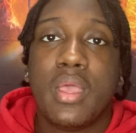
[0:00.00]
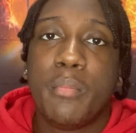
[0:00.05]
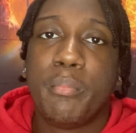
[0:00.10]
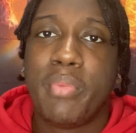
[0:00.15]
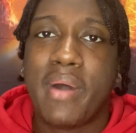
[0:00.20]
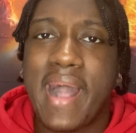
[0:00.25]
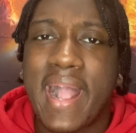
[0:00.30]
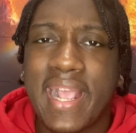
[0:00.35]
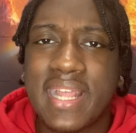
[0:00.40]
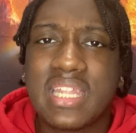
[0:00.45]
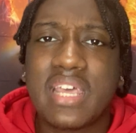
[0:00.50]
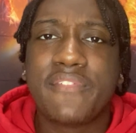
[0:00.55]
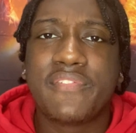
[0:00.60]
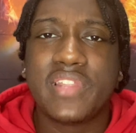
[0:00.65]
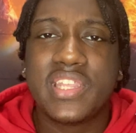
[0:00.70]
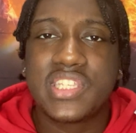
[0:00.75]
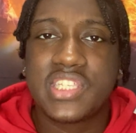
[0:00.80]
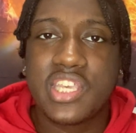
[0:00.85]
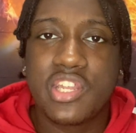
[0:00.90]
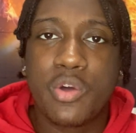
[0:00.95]
But I can definitely
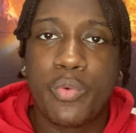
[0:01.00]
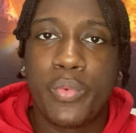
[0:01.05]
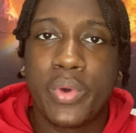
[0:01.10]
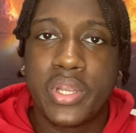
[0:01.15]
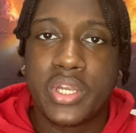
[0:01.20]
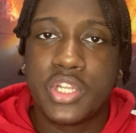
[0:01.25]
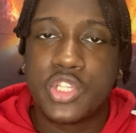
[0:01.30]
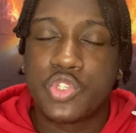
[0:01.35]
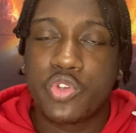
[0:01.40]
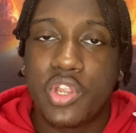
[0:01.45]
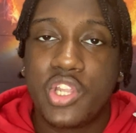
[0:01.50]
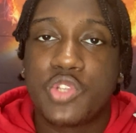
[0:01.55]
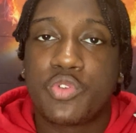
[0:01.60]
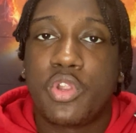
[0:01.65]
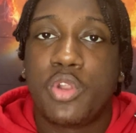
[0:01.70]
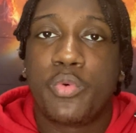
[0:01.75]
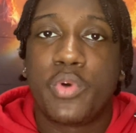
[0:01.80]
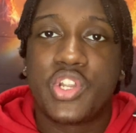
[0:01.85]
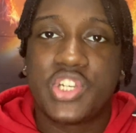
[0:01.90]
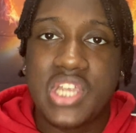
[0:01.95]
see them winning the
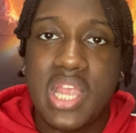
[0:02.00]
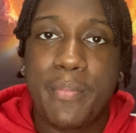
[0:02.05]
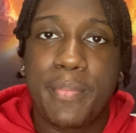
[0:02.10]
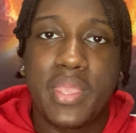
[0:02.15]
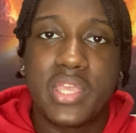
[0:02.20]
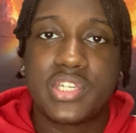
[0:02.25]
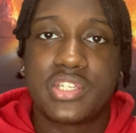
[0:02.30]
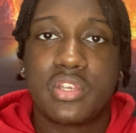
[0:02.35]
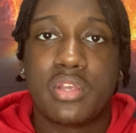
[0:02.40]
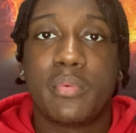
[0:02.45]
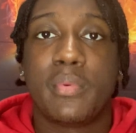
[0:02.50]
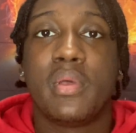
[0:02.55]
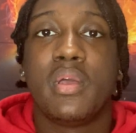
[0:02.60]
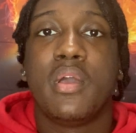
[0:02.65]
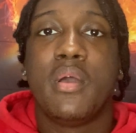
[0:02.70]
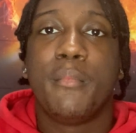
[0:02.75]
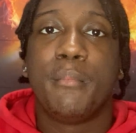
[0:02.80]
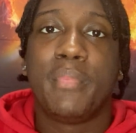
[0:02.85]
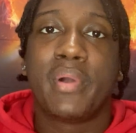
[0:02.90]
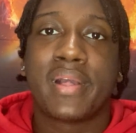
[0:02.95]
2021 championship
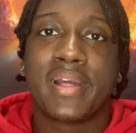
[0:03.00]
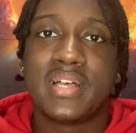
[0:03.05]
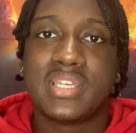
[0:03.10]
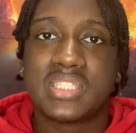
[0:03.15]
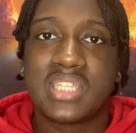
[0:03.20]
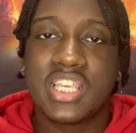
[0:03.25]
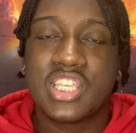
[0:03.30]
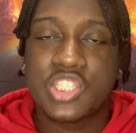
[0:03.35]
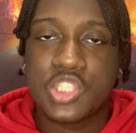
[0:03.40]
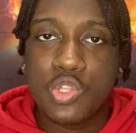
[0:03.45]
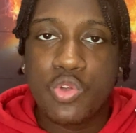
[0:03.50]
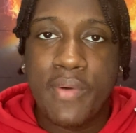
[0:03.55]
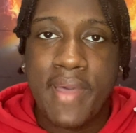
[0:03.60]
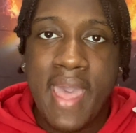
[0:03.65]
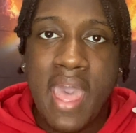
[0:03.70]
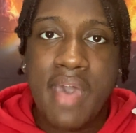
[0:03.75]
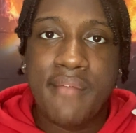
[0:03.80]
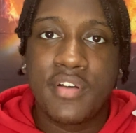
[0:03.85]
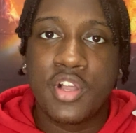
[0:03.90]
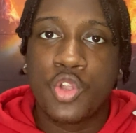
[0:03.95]
because they still
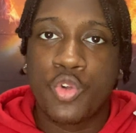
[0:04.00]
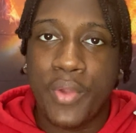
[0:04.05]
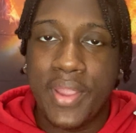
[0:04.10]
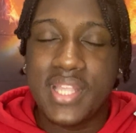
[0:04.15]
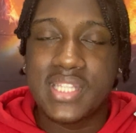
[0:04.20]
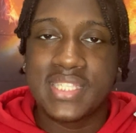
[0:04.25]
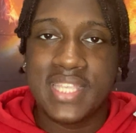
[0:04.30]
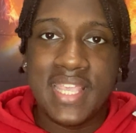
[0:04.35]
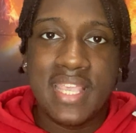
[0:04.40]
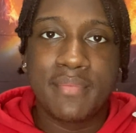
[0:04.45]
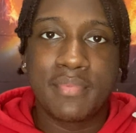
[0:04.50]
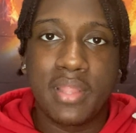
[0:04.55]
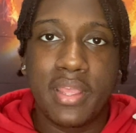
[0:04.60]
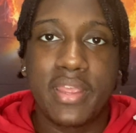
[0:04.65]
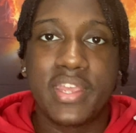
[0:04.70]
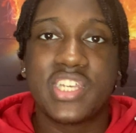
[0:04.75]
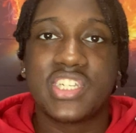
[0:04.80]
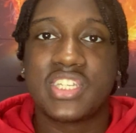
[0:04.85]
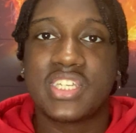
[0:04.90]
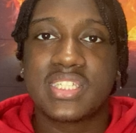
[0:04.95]
have a great team there.
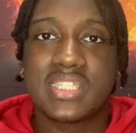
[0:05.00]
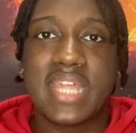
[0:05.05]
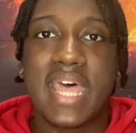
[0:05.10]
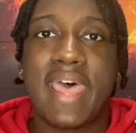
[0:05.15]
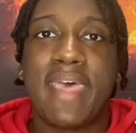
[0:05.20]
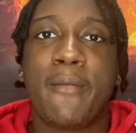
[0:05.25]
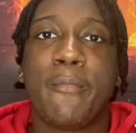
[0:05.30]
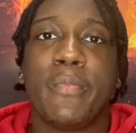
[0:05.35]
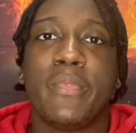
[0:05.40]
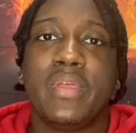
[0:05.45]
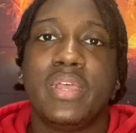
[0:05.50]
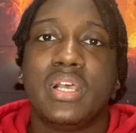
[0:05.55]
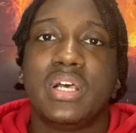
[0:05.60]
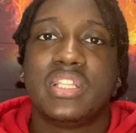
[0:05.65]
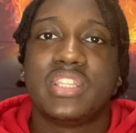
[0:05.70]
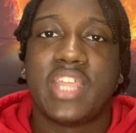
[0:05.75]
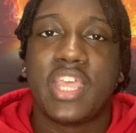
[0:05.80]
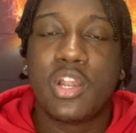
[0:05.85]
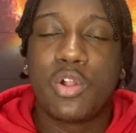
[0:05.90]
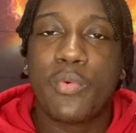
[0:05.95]
It's just that
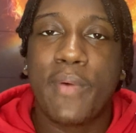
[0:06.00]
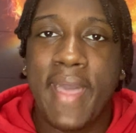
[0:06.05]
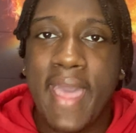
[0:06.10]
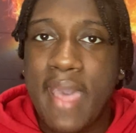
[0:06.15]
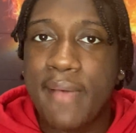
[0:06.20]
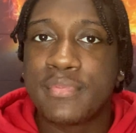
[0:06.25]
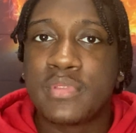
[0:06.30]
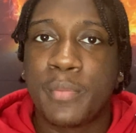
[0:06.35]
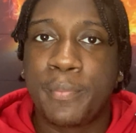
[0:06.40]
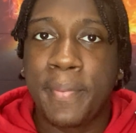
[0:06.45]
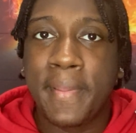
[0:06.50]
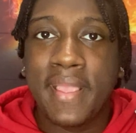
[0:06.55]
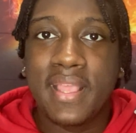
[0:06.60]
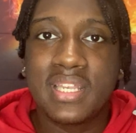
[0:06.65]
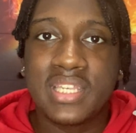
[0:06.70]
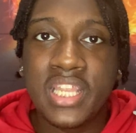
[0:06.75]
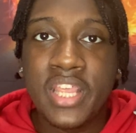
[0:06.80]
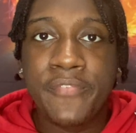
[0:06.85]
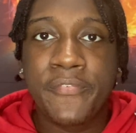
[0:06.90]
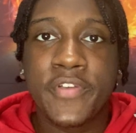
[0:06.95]
they don't have the paint
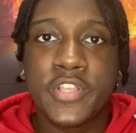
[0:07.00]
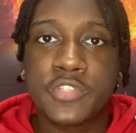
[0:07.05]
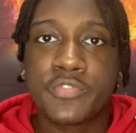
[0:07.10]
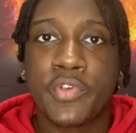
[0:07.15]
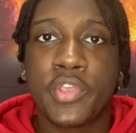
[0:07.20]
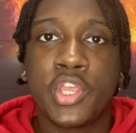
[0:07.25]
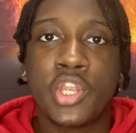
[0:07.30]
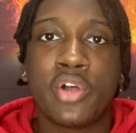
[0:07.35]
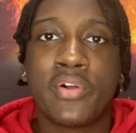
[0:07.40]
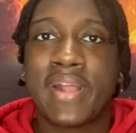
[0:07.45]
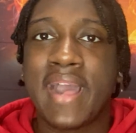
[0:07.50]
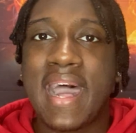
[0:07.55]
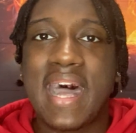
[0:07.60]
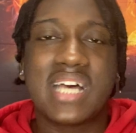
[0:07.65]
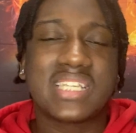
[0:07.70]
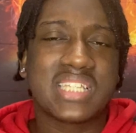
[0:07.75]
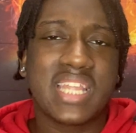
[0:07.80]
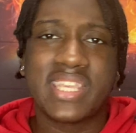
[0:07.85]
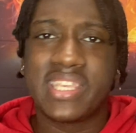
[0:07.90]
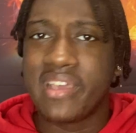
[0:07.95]
defense for, you know,
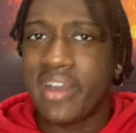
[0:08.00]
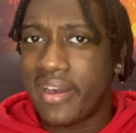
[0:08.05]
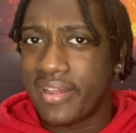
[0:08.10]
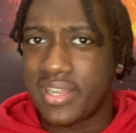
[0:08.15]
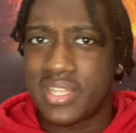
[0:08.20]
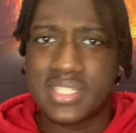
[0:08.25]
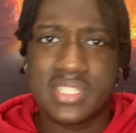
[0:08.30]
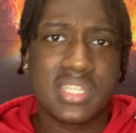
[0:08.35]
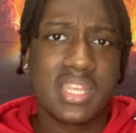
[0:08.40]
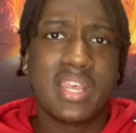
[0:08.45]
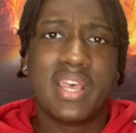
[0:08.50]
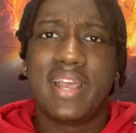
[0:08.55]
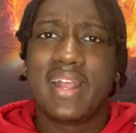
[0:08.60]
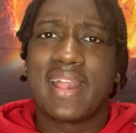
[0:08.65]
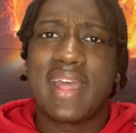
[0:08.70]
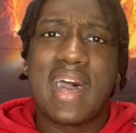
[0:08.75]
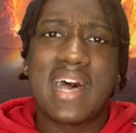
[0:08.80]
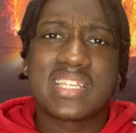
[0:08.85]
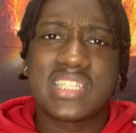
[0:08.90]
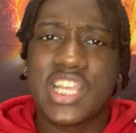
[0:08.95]
guys like Giannis,
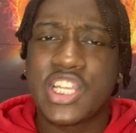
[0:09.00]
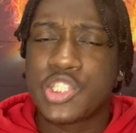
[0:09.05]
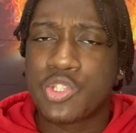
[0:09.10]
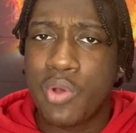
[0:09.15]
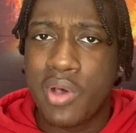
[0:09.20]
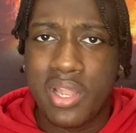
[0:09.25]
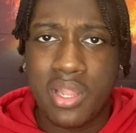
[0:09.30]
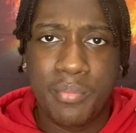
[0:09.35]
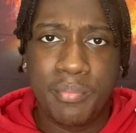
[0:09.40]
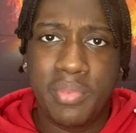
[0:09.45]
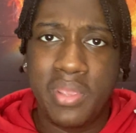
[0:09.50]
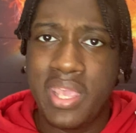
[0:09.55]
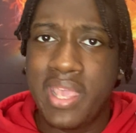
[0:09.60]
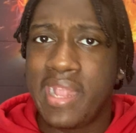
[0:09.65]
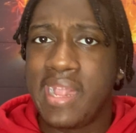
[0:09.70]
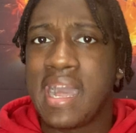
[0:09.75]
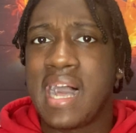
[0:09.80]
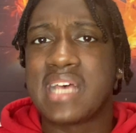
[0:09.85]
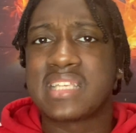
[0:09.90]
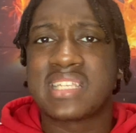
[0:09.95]
guys like Joel Embiid,
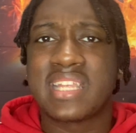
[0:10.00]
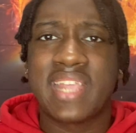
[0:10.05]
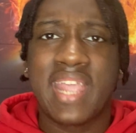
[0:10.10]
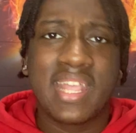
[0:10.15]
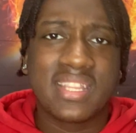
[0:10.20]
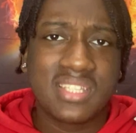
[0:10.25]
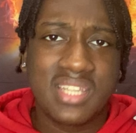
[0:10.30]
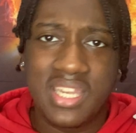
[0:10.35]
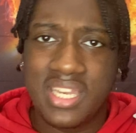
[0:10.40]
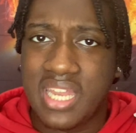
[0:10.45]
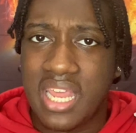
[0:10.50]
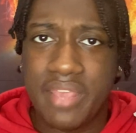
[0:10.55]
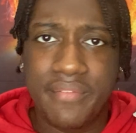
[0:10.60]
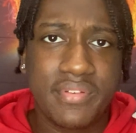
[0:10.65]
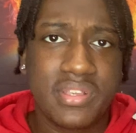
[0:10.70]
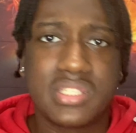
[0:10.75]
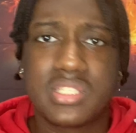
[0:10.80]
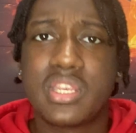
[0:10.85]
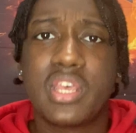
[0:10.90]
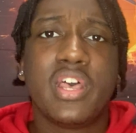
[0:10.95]
guys like Anthony
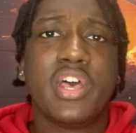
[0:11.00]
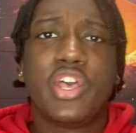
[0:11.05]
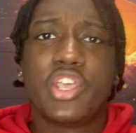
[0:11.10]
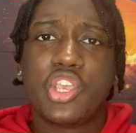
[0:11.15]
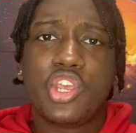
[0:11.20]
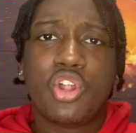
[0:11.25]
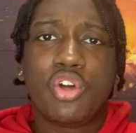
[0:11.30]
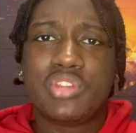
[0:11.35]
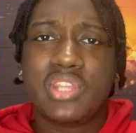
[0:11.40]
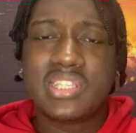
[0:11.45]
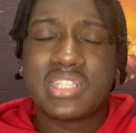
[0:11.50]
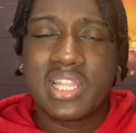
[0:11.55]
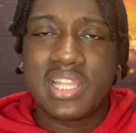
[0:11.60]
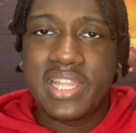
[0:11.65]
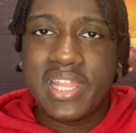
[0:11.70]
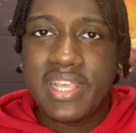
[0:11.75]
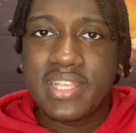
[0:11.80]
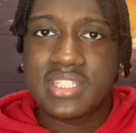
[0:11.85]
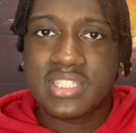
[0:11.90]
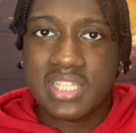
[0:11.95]
Davis. You know, these
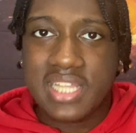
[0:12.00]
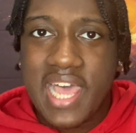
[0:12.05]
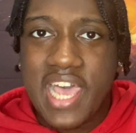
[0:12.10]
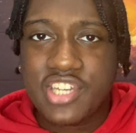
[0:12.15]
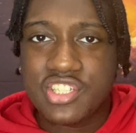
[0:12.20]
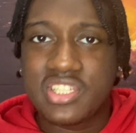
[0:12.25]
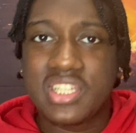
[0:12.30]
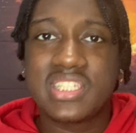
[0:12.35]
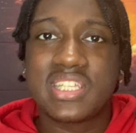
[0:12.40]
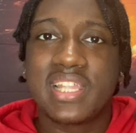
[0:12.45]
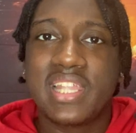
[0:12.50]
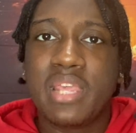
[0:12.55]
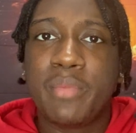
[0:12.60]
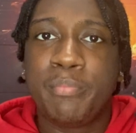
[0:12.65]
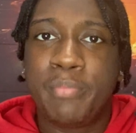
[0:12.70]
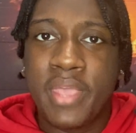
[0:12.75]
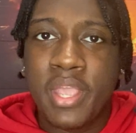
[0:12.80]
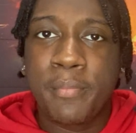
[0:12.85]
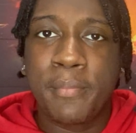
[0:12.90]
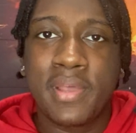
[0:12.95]
elite slashers, these elite
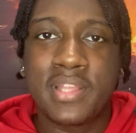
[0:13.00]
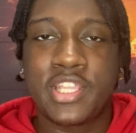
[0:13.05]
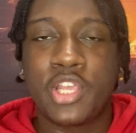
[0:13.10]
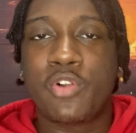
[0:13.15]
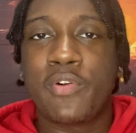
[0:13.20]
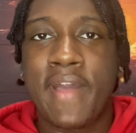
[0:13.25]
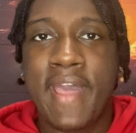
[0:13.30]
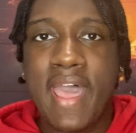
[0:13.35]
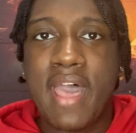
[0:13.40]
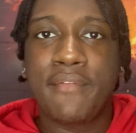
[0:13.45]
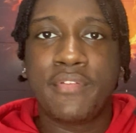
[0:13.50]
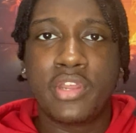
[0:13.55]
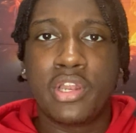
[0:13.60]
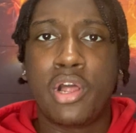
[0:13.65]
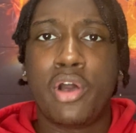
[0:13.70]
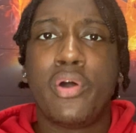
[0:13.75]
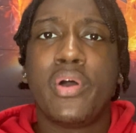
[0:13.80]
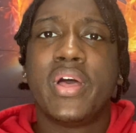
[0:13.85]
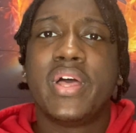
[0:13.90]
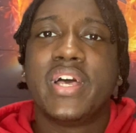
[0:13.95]
big men, they don't have, you
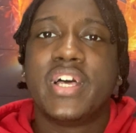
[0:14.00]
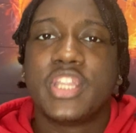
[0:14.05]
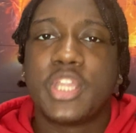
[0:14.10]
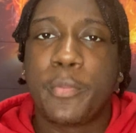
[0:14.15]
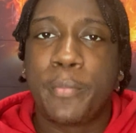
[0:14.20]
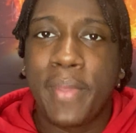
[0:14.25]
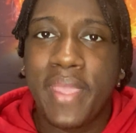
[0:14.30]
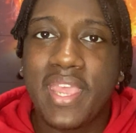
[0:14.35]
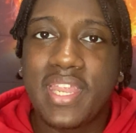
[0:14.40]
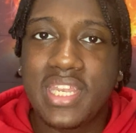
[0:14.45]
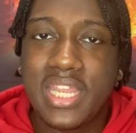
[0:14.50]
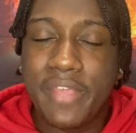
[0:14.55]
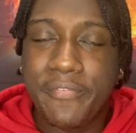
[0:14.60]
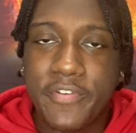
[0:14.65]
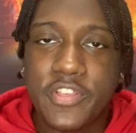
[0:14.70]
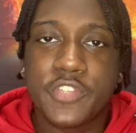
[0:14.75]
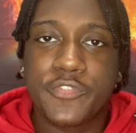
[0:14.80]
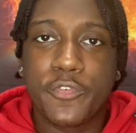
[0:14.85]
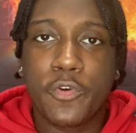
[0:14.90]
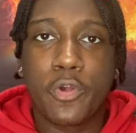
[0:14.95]
know, the paint
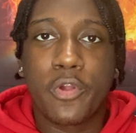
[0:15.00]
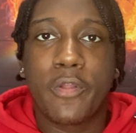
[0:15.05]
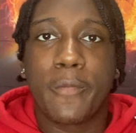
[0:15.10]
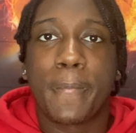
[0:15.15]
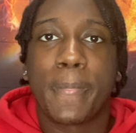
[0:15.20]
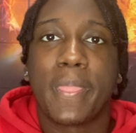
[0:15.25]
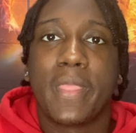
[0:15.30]
defense for it.